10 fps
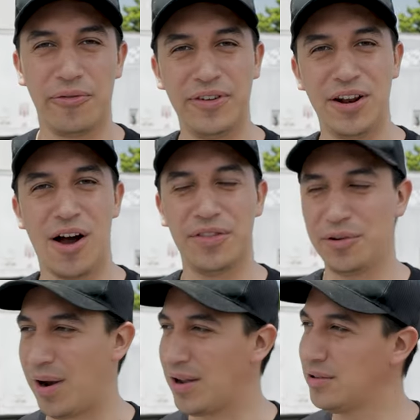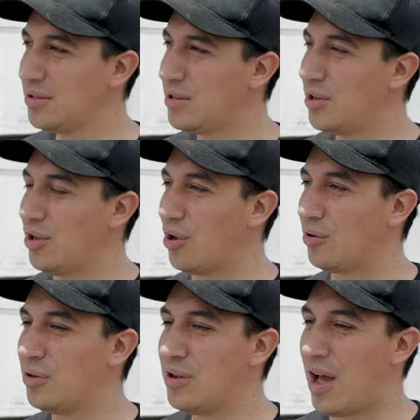feet off the ground. You
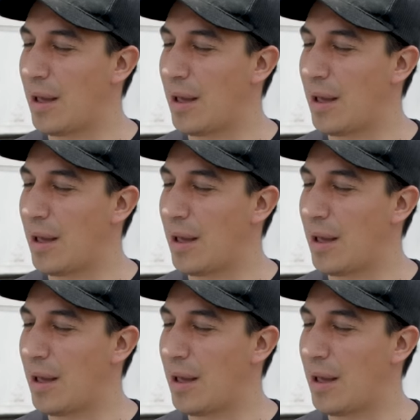know,